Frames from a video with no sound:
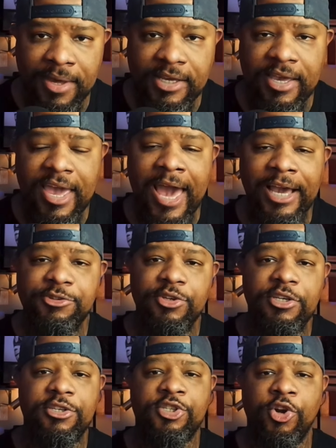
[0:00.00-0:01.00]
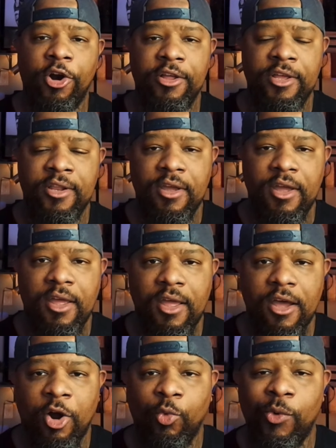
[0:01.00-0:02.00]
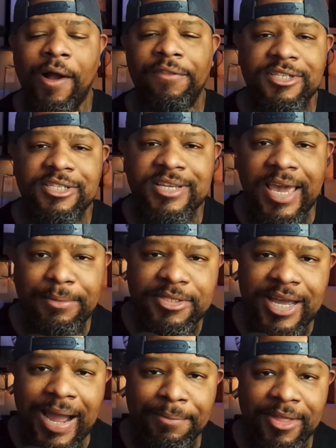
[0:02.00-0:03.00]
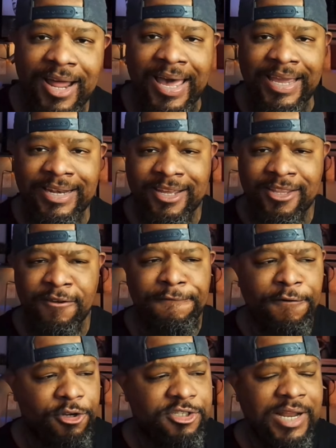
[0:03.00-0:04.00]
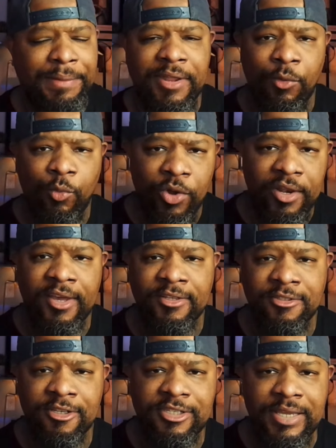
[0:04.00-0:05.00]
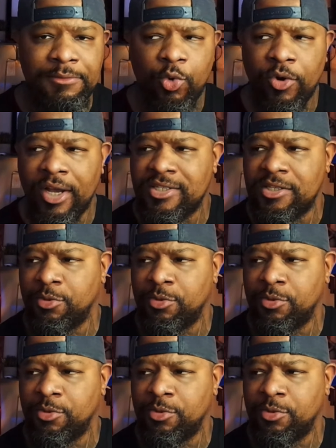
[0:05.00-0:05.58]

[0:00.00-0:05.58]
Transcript: He, he actually started around the same time that I did the first time that I went into Team Quest.